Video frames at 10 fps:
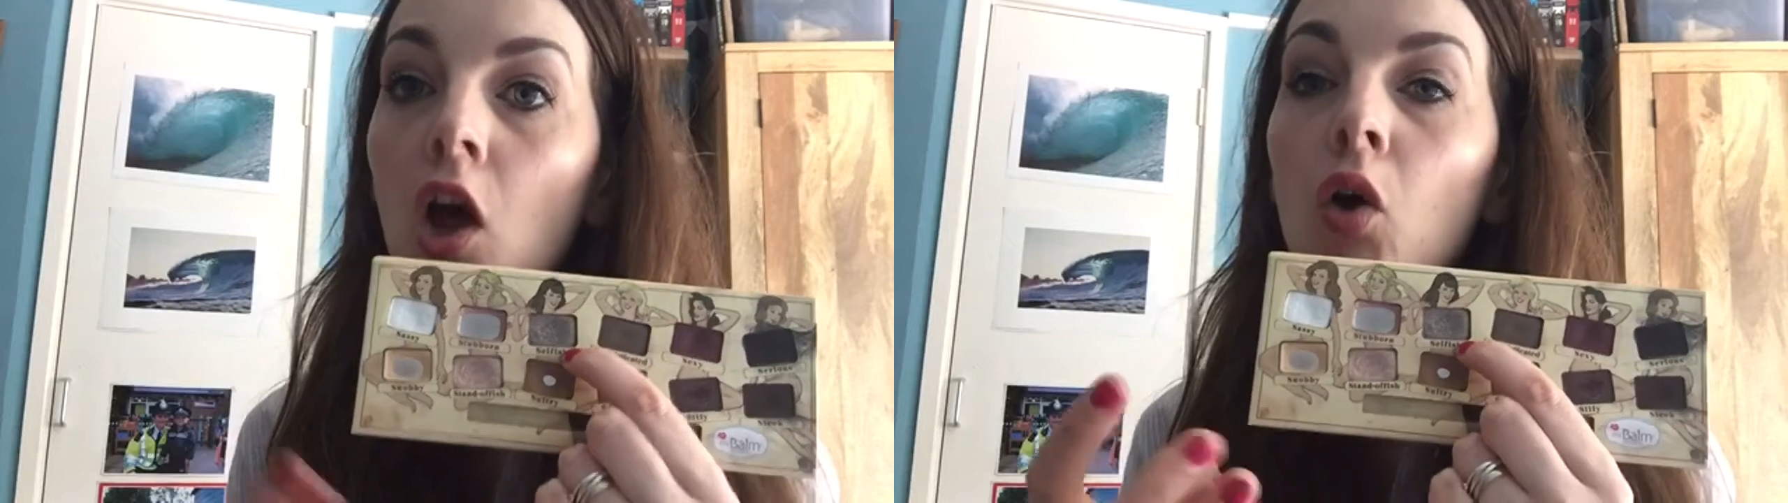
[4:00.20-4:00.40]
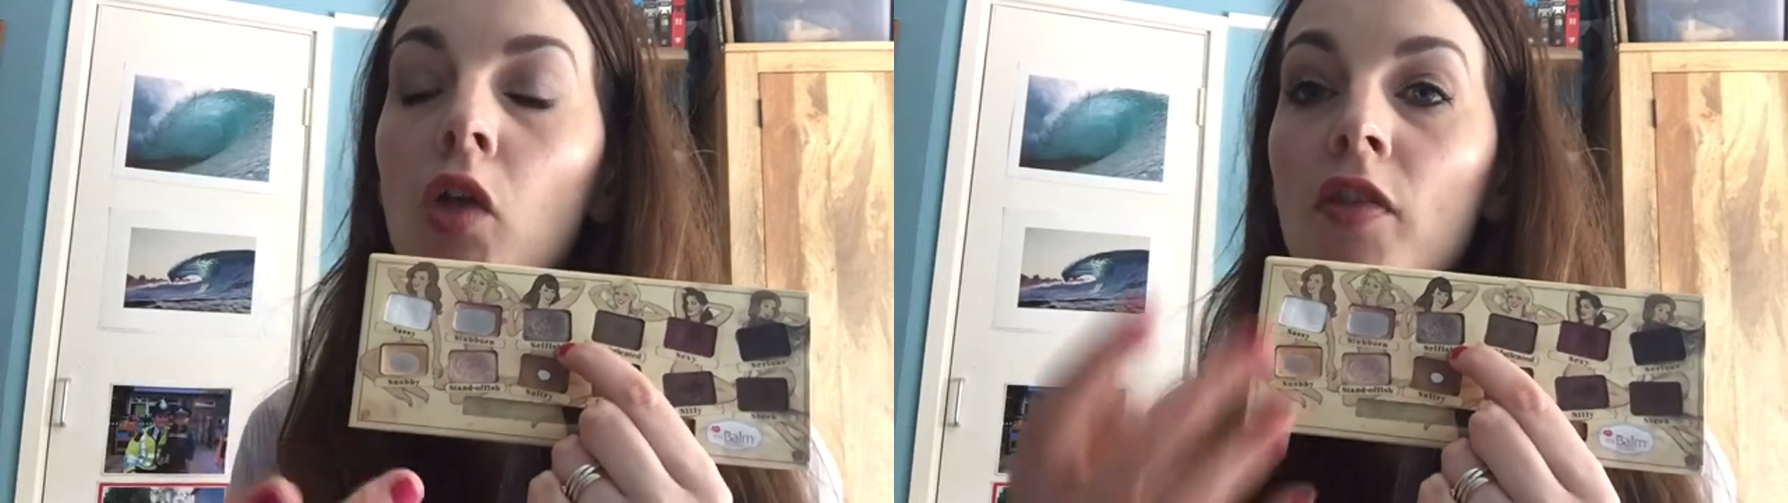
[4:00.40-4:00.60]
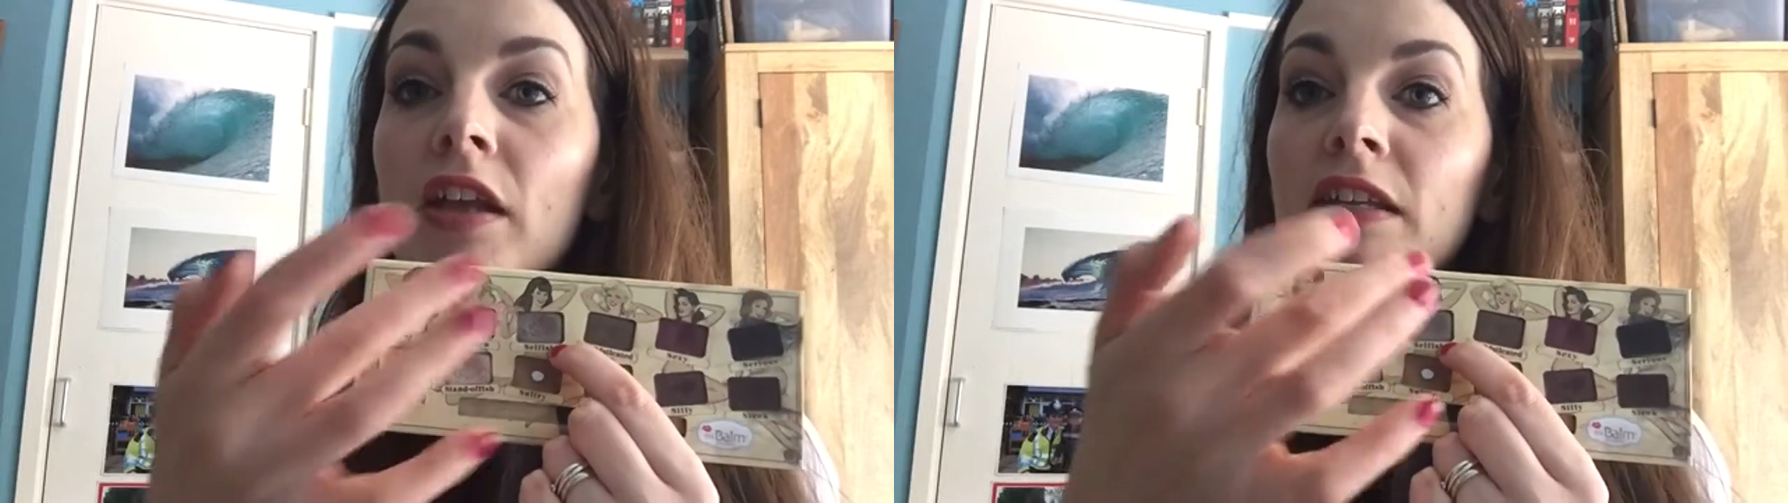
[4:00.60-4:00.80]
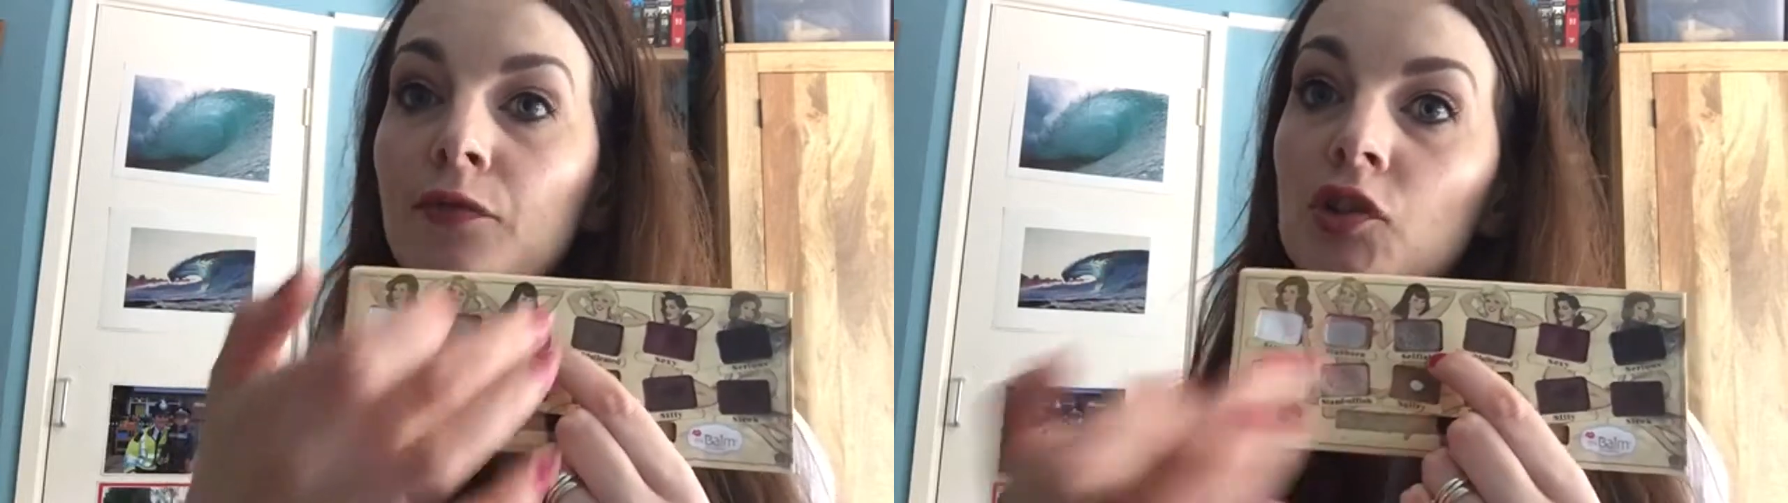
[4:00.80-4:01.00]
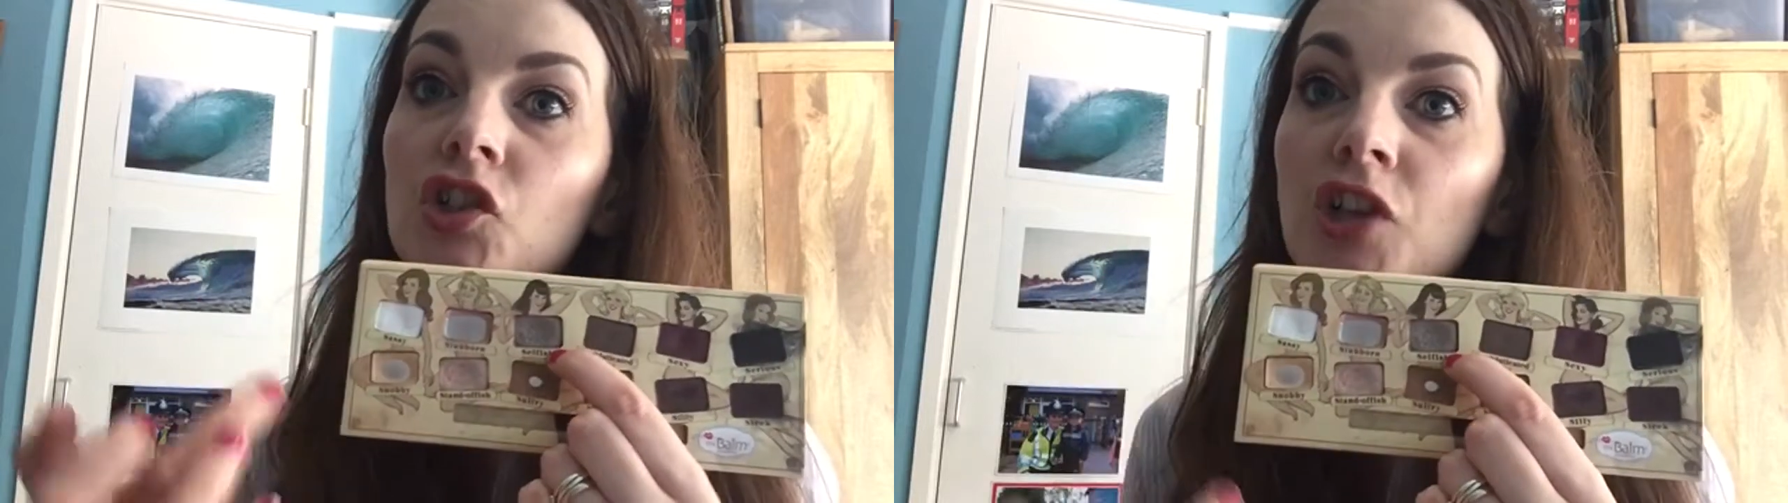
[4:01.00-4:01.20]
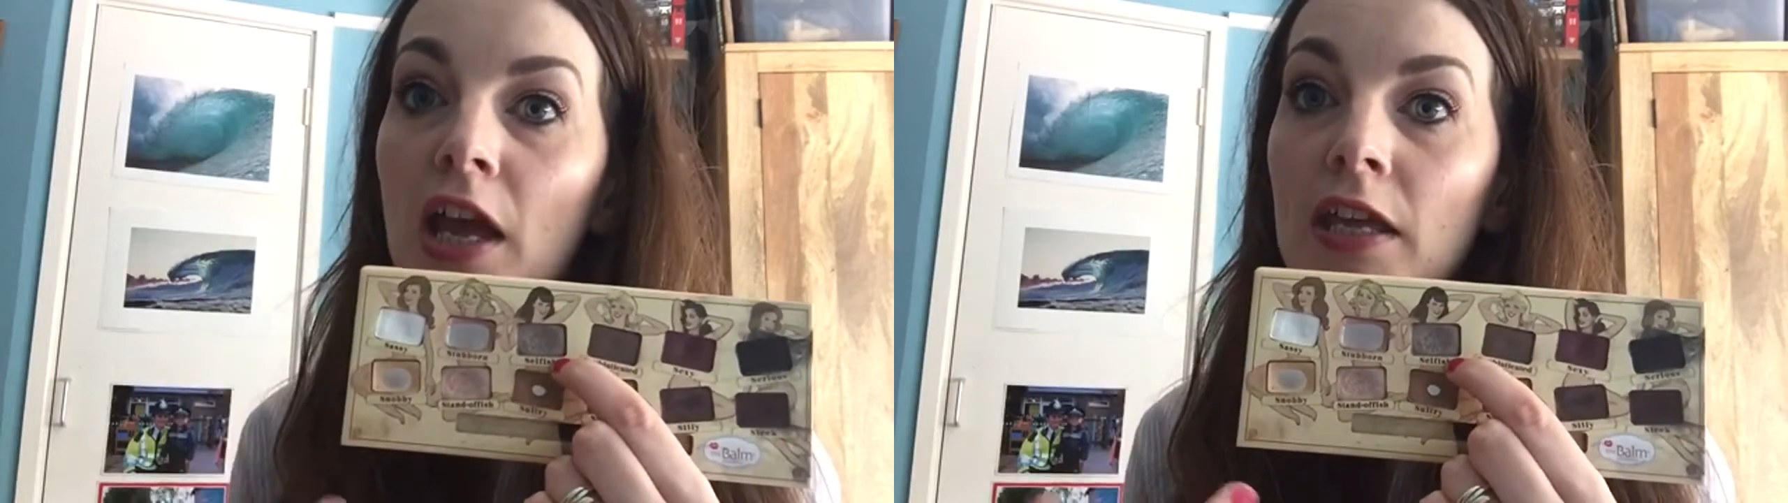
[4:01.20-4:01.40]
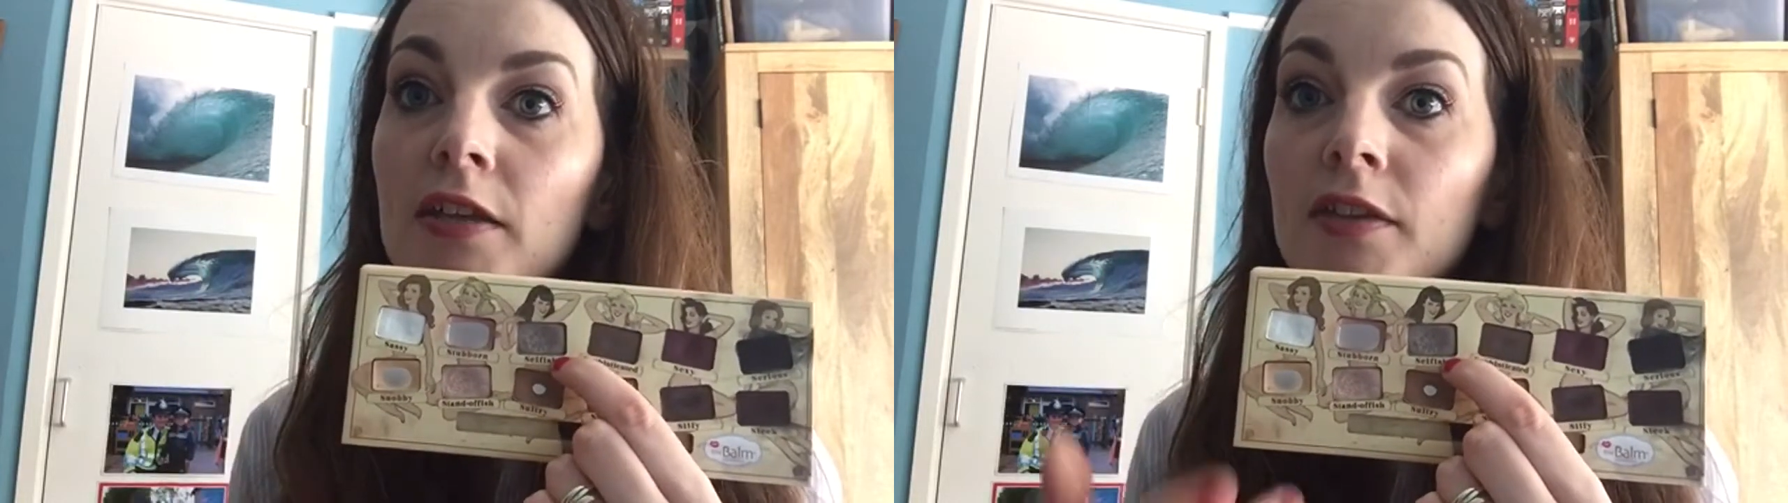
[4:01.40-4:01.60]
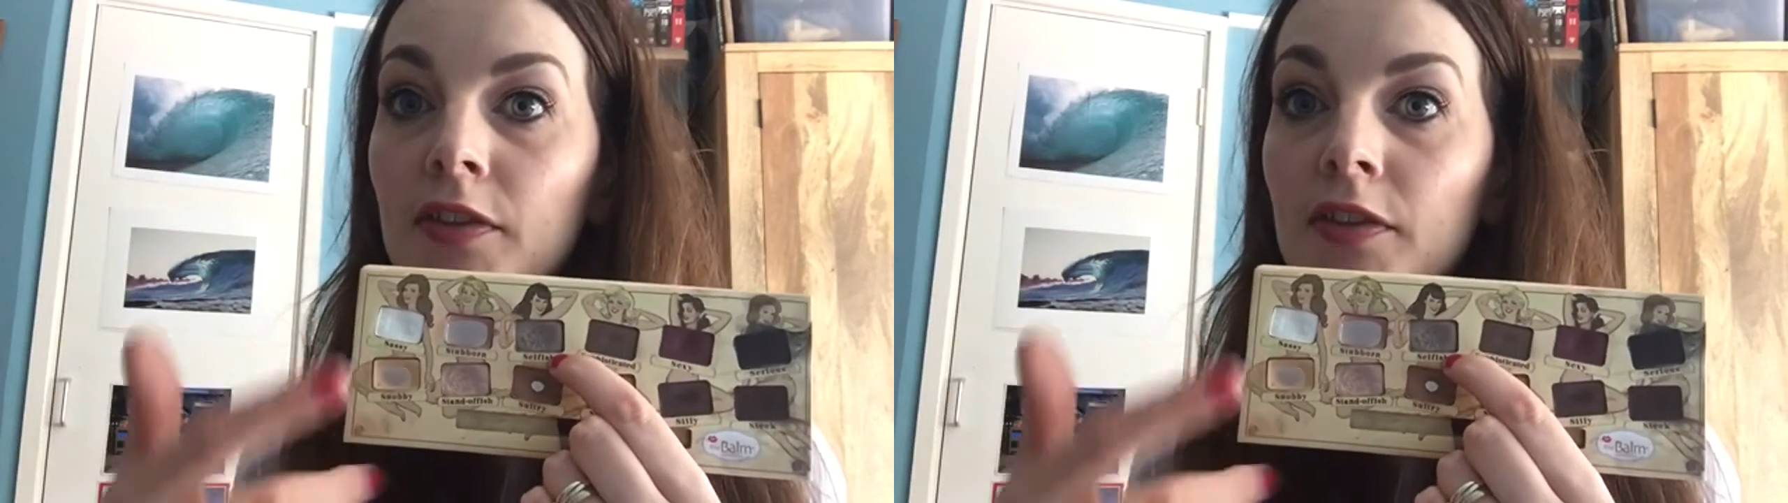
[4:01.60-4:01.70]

Although they're different shades,